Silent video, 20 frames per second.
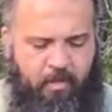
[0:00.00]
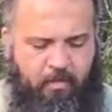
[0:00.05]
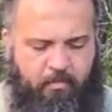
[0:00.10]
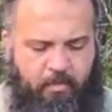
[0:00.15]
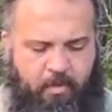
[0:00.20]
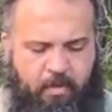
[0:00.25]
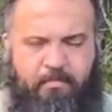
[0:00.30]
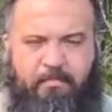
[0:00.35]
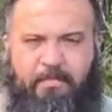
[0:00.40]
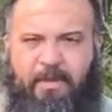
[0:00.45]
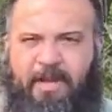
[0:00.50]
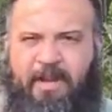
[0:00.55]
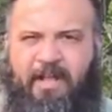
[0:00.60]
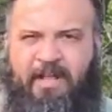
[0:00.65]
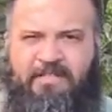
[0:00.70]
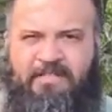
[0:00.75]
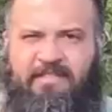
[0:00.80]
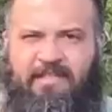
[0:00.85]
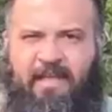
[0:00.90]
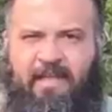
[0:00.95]
but may
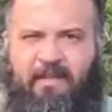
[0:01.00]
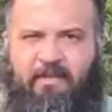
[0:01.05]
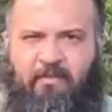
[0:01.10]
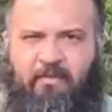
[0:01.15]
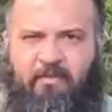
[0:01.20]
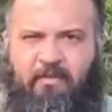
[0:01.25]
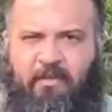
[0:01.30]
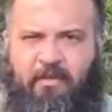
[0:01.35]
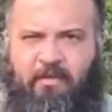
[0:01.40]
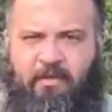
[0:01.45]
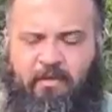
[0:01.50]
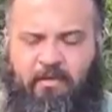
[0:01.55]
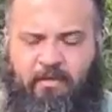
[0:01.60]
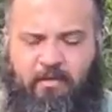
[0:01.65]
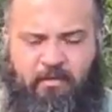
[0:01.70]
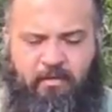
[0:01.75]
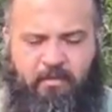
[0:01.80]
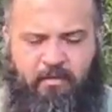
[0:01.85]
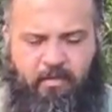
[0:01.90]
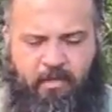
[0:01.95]
not cycle in
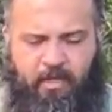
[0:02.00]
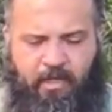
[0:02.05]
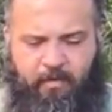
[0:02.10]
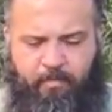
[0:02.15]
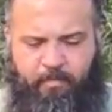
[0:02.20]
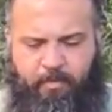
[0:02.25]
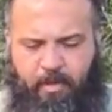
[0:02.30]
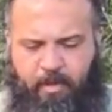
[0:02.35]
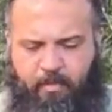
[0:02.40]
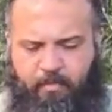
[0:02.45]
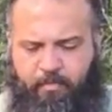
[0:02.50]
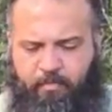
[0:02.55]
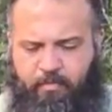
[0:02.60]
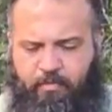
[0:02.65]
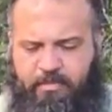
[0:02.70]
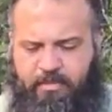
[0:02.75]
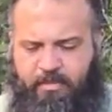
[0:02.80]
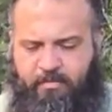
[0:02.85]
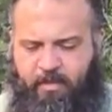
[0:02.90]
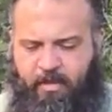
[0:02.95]
a pump or
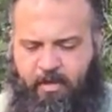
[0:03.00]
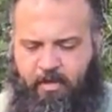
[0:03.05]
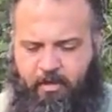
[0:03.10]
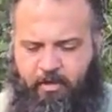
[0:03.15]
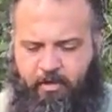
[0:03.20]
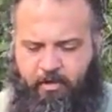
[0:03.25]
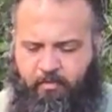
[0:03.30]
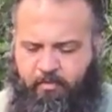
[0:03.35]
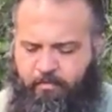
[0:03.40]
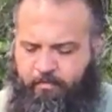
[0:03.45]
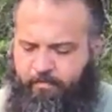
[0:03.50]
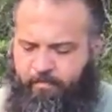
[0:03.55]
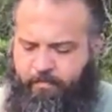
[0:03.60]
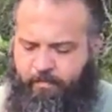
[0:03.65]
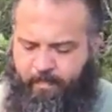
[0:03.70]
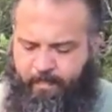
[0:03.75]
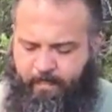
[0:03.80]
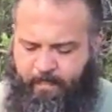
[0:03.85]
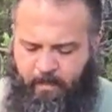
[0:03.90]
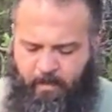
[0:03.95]
semi-auto.
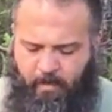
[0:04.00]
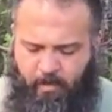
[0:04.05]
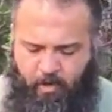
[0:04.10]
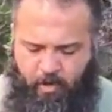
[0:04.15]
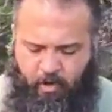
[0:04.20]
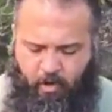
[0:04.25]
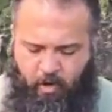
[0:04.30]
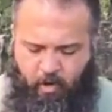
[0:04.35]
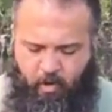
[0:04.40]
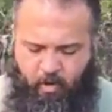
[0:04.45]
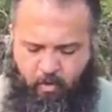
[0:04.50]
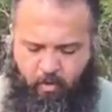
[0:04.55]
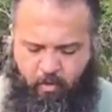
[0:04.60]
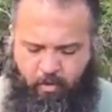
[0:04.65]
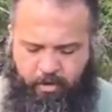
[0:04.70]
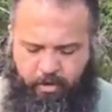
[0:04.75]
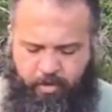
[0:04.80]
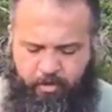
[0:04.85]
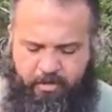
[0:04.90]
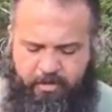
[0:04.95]

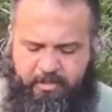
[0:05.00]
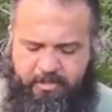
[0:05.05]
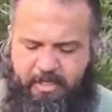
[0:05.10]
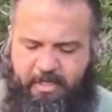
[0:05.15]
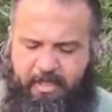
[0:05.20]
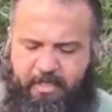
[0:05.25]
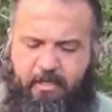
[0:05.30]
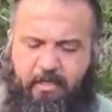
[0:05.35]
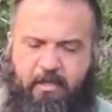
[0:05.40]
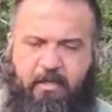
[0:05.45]
Or you could take